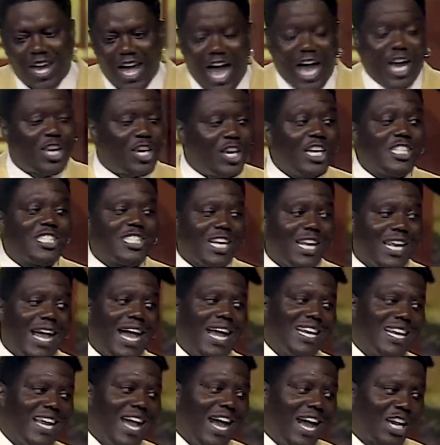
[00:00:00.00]
I kiss a
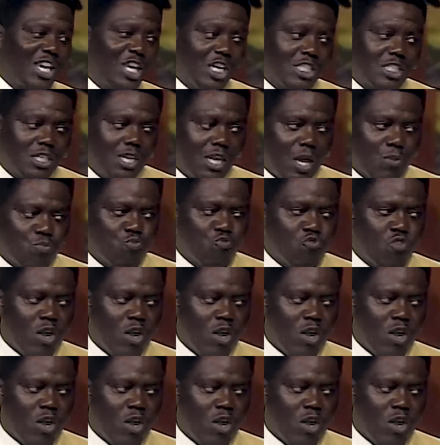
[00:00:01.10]
lot now, I kiss a lot.